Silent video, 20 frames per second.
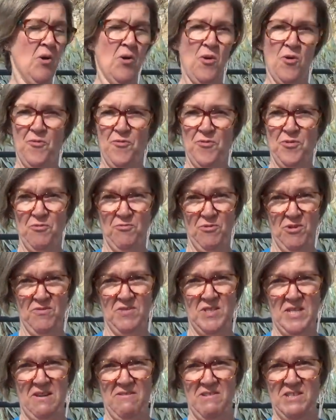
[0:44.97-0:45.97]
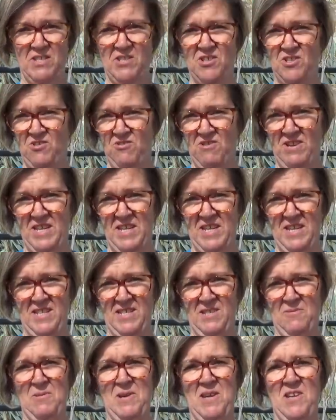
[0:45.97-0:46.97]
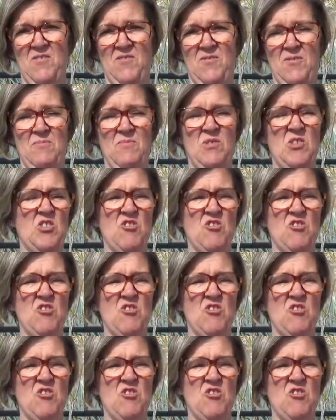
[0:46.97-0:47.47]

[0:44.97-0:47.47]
of the roof terrace to try and get away from